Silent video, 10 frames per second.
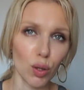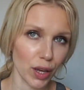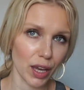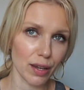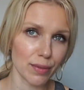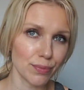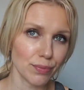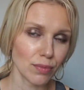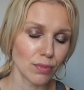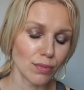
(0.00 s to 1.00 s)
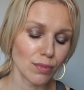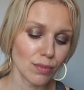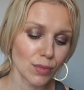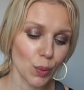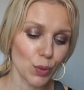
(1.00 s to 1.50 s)
looking,
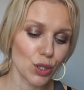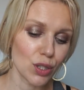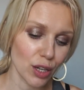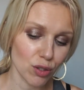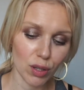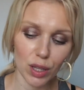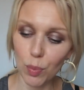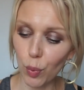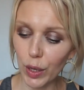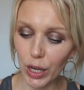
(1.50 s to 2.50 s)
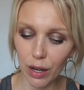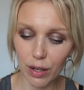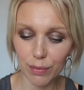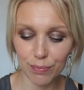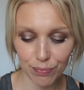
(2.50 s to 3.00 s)
which is actually the point
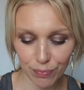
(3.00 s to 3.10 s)
here.